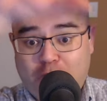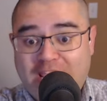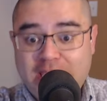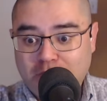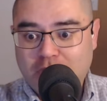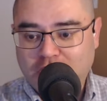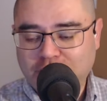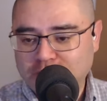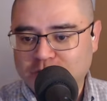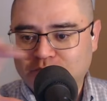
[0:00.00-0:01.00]
frame
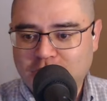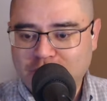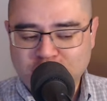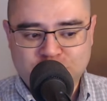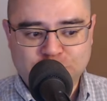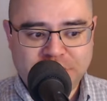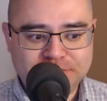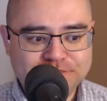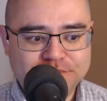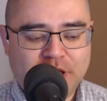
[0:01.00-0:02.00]
of the of the yes.
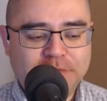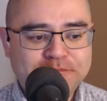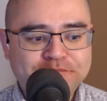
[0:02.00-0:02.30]
screen. Yeah